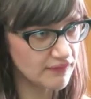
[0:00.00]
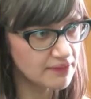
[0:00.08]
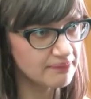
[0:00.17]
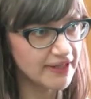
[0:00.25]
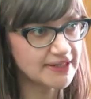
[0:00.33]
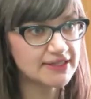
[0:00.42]

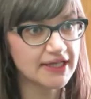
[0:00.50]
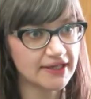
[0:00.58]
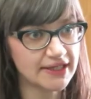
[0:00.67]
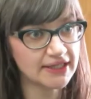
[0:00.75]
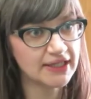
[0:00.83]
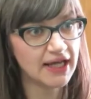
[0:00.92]
and blended
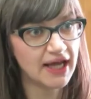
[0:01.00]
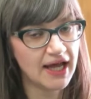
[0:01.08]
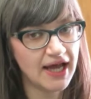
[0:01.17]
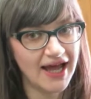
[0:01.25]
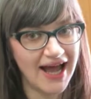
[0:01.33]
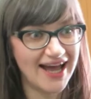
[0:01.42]
learning.
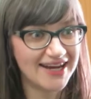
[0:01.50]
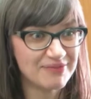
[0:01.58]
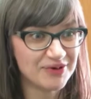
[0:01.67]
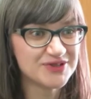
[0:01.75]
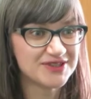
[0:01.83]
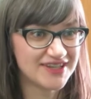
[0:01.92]
And I'm
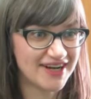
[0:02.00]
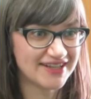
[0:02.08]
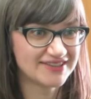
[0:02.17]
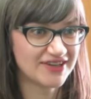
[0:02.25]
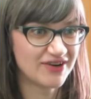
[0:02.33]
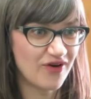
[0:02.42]
also
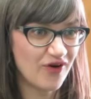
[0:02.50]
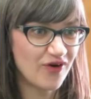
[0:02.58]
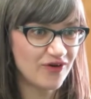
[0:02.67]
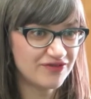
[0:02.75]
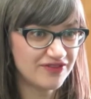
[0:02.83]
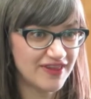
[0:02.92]
director
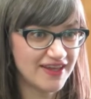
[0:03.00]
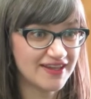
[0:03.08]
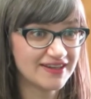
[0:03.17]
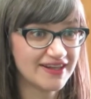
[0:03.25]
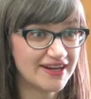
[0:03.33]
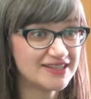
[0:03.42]
of the
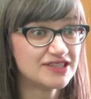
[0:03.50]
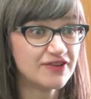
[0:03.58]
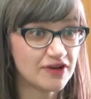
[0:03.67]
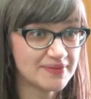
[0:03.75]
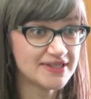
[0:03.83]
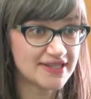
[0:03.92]
Learning
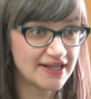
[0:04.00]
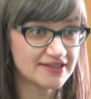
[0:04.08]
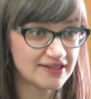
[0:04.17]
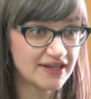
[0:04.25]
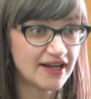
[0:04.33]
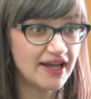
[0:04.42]
Development
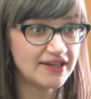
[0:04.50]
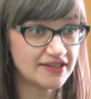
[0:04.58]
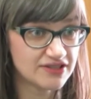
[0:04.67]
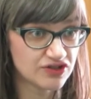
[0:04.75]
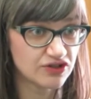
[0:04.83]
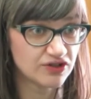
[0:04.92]
Centre in
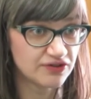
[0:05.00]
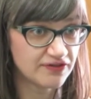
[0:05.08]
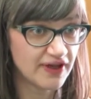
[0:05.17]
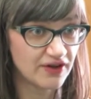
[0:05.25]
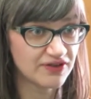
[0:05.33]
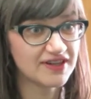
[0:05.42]
the School
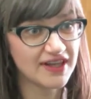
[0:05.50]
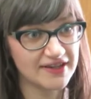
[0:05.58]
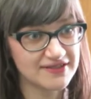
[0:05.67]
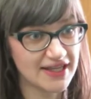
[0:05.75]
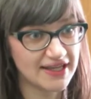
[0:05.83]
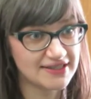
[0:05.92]
of Health and
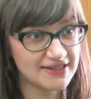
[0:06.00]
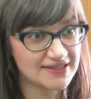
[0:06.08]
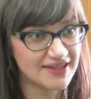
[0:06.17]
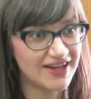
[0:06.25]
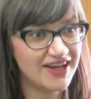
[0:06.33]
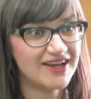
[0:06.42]
Life
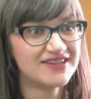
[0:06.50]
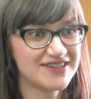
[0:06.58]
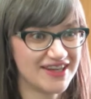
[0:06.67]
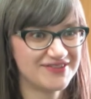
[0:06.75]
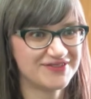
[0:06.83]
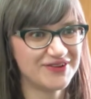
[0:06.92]
Sciences. So
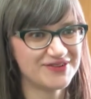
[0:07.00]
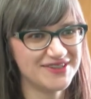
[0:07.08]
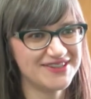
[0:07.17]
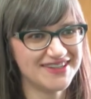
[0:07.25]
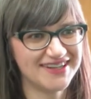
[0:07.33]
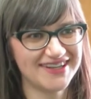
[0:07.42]
that involves
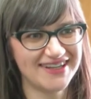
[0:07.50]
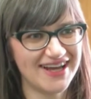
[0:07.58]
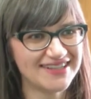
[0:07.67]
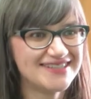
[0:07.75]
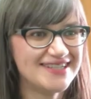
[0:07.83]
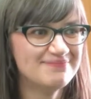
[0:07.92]
leading a
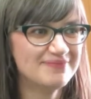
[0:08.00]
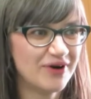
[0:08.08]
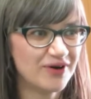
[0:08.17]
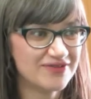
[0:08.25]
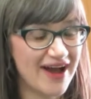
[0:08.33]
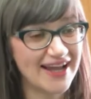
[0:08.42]
team
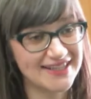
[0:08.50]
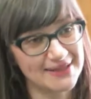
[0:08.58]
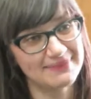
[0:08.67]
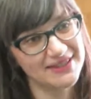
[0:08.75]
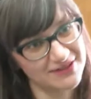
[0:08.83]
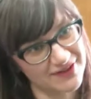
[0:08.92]
of academic